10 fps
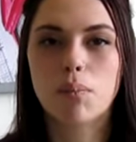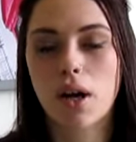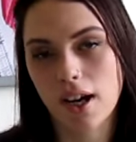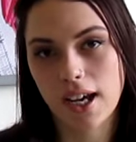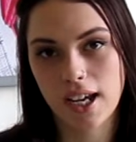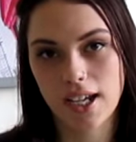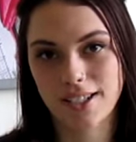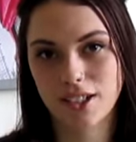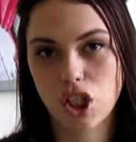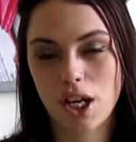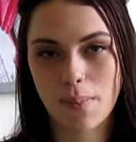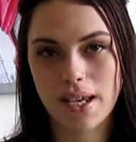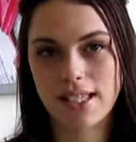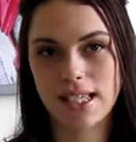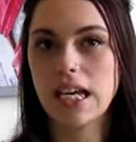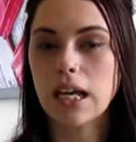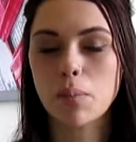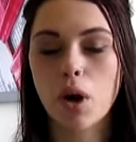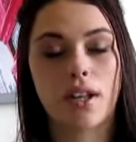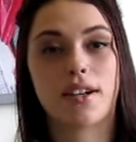buy cheap easy
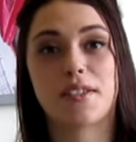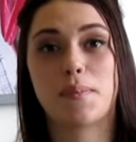products